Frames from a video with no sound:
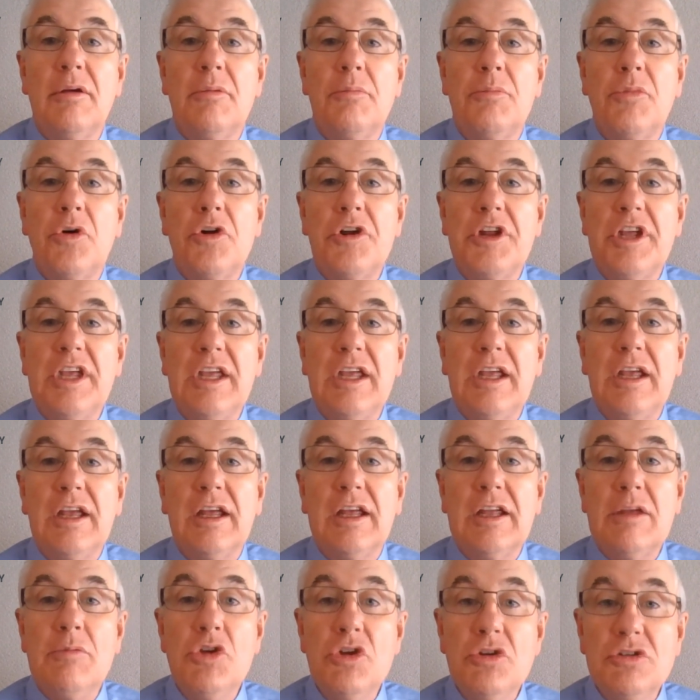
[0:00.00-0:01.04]
body
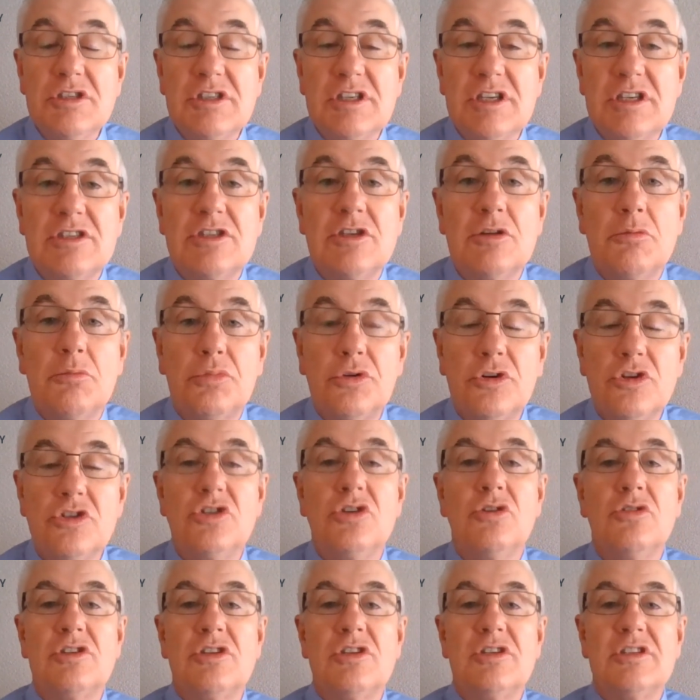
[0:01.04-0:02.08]
immune system
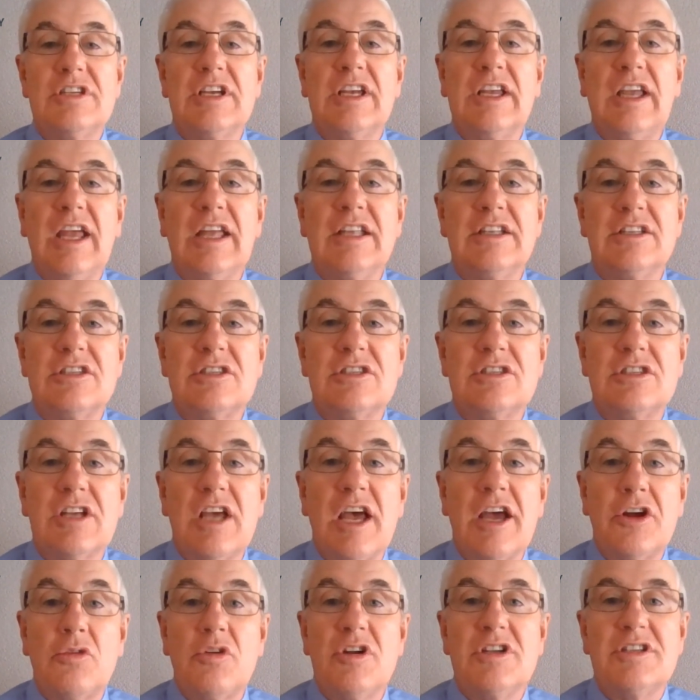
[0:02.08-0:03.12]
produces against
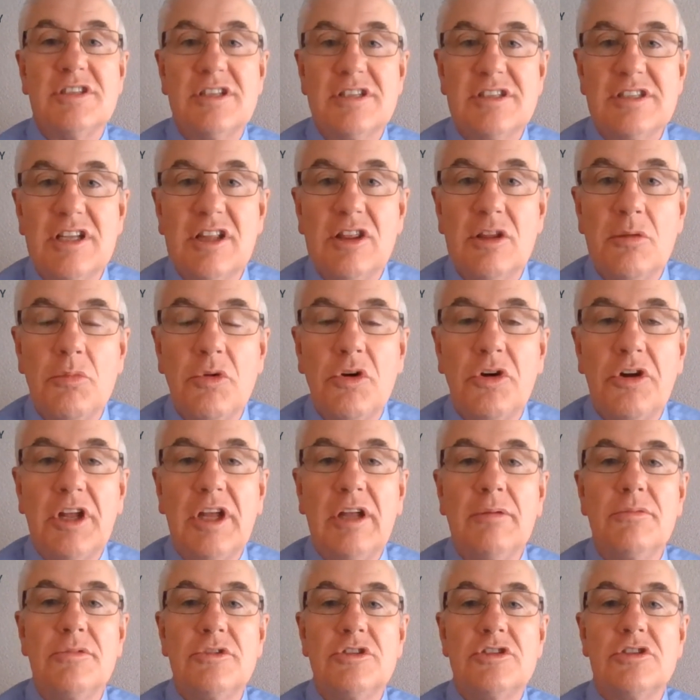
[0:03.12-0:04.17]
aggressors in the
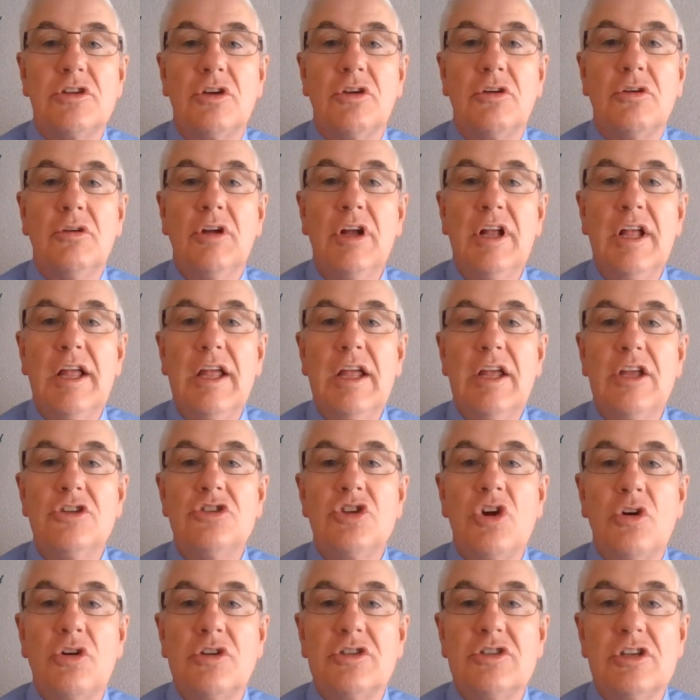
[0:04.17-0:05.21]
body. So
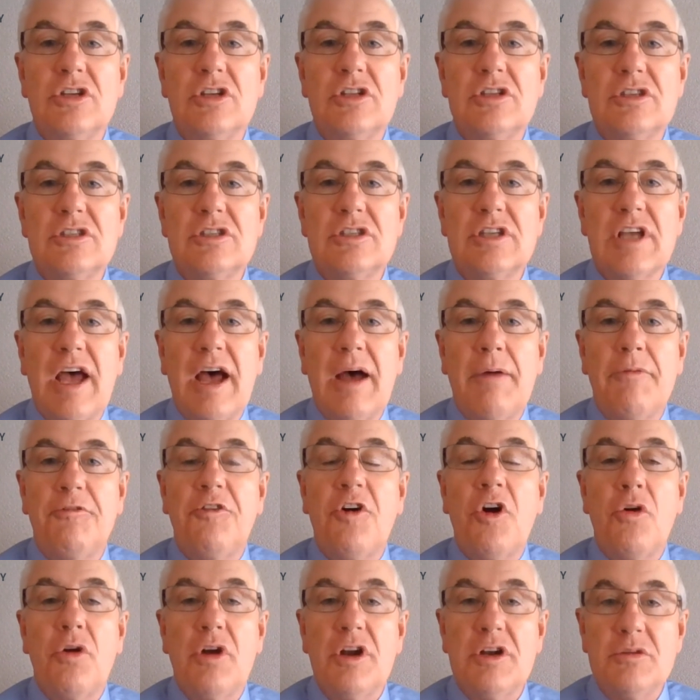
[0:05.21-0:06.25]
toxins,
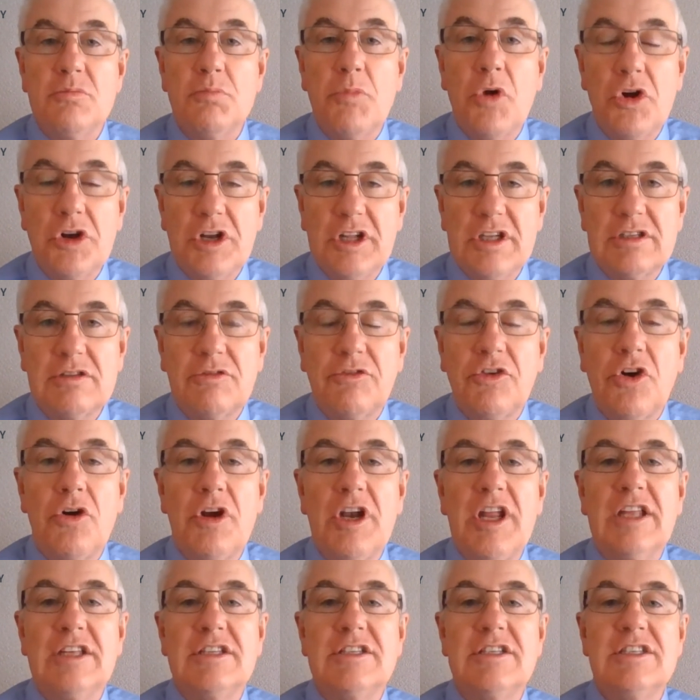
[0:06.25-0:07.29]
foreign bodies,
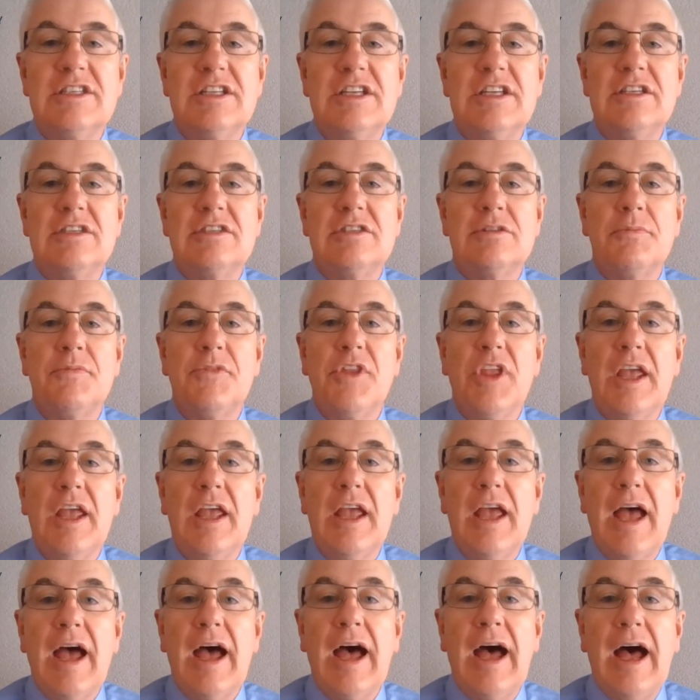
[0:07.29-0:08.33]
foreign entities,
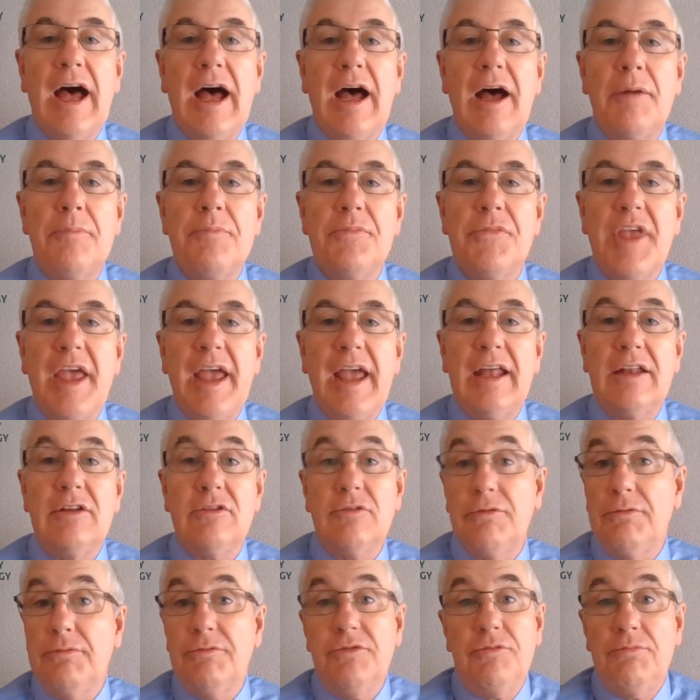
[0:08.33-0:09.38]

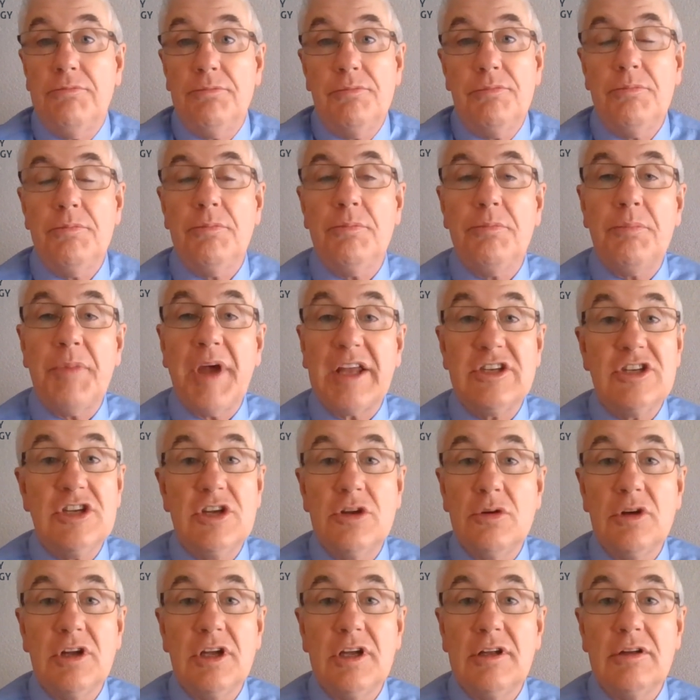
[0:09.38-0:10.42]
and
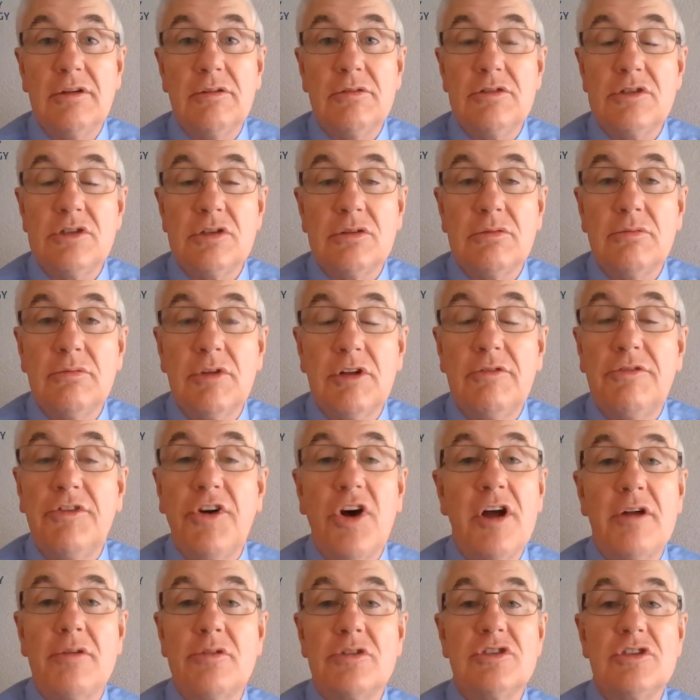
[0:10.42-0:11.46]
bacteria and
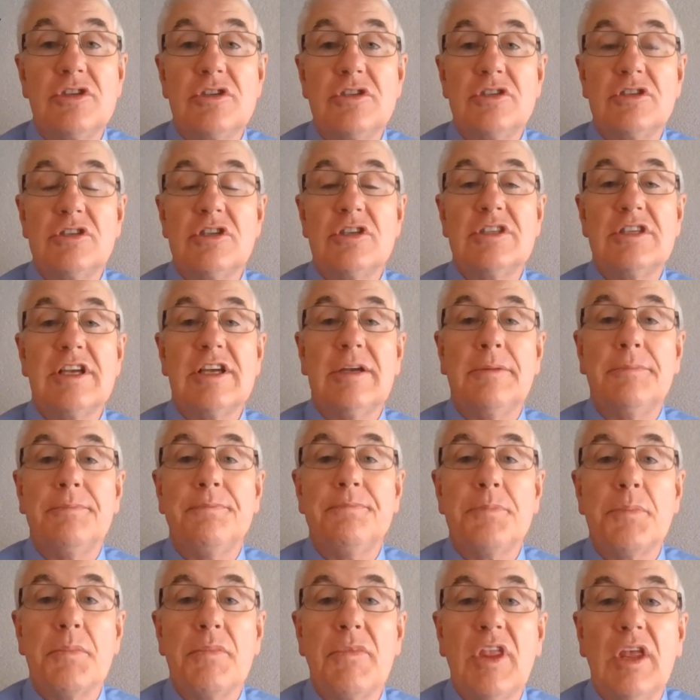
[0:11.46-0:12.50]
viruses, the same.